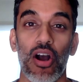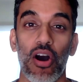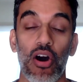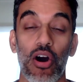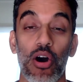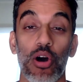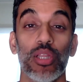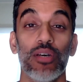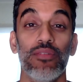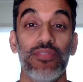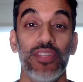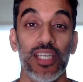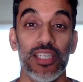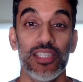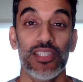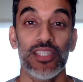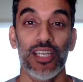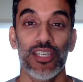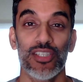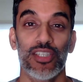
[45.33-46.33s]
all of
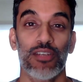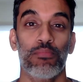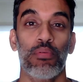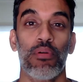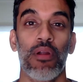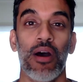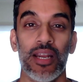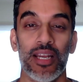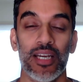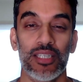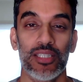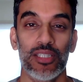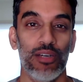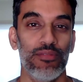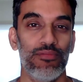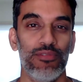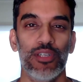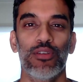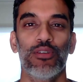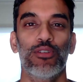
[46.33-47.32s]
this is the product
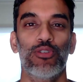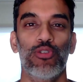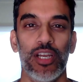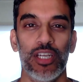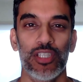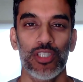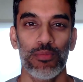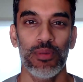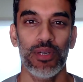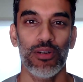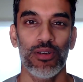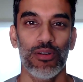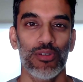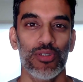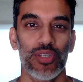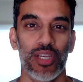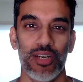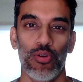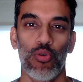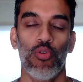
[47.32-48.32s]
of
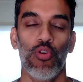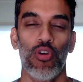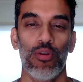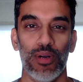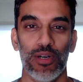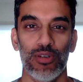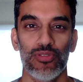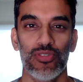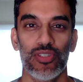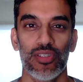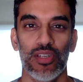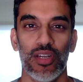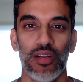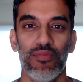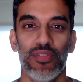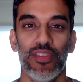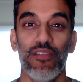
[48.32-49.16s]
neurotransmitters and hormones.